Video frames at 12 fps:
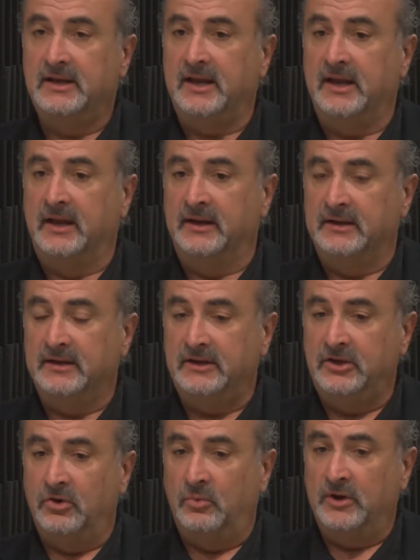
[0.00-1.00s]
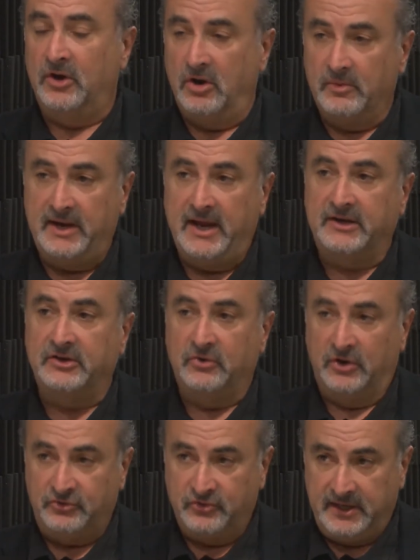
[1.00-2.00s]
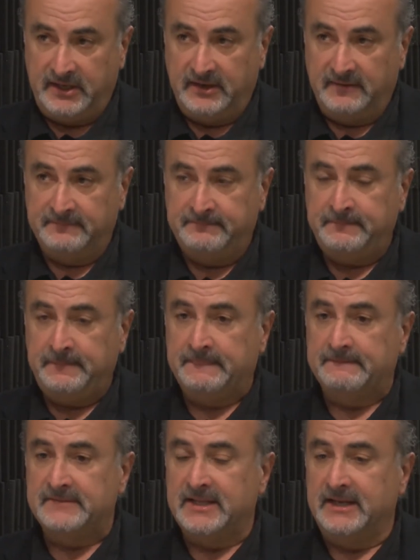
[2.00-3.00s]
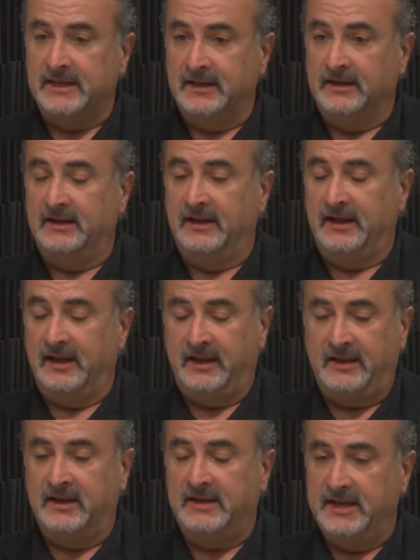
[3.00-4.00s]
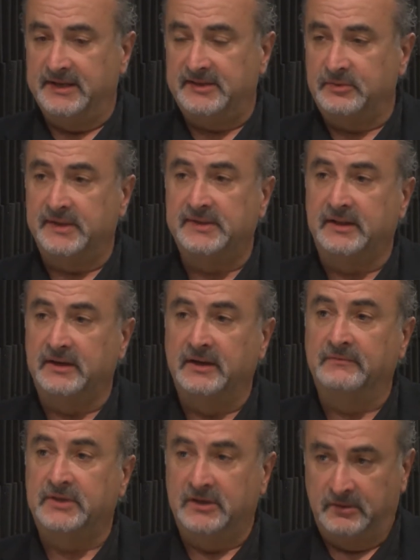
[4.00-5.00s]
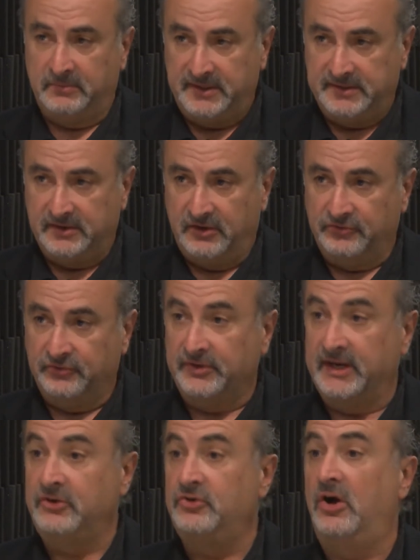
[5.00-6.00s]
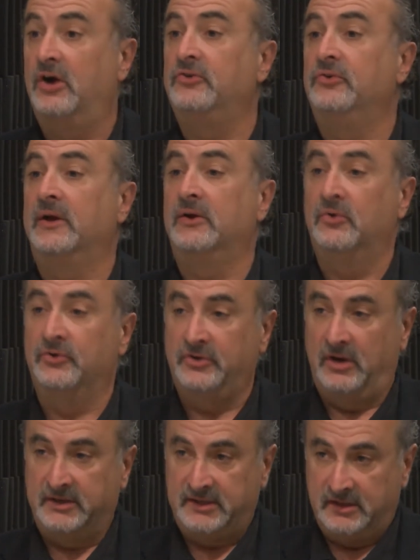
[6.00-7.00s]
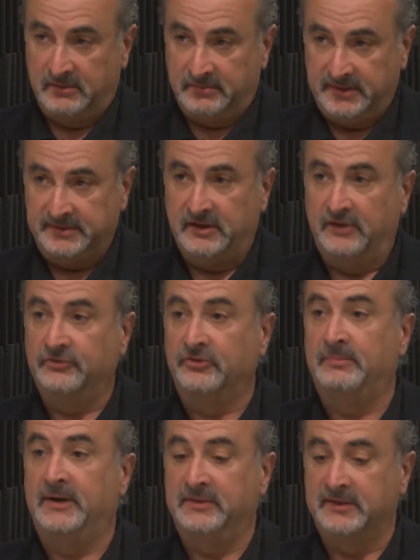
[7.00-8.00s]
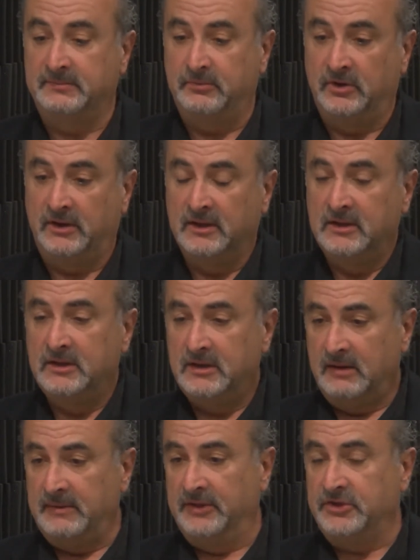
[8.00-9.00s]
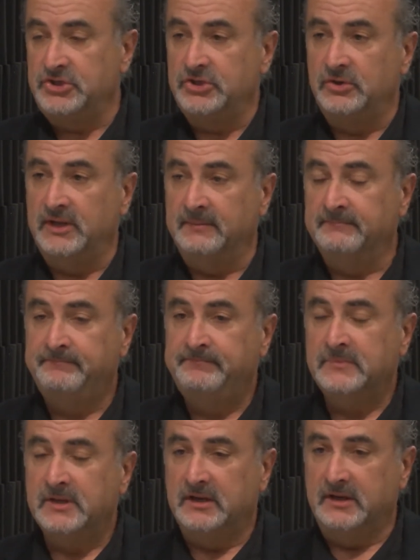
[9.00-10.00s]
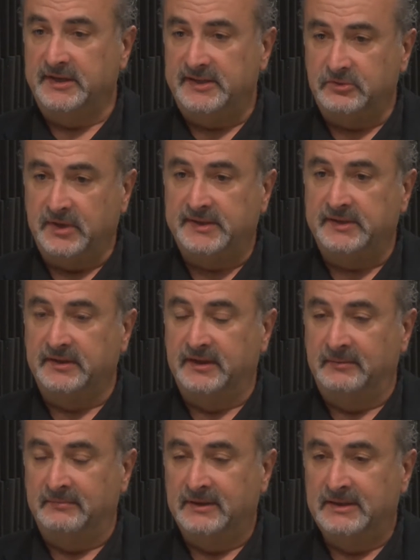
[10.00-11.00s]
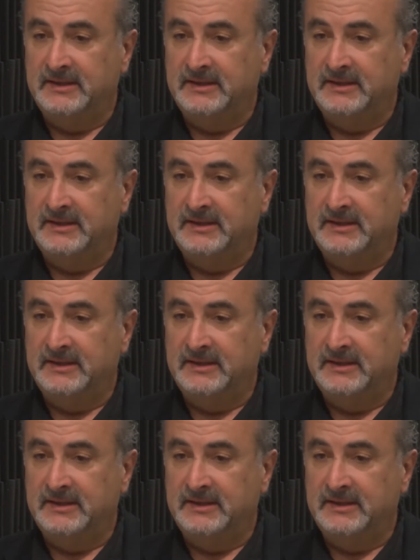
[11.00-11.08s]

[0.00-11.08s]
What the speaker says: And, we all reacted to our training. And I can't stress that enough to young police officers that I talk to. I go and talk to young police officers about this book, about the shooting, and I stress to them,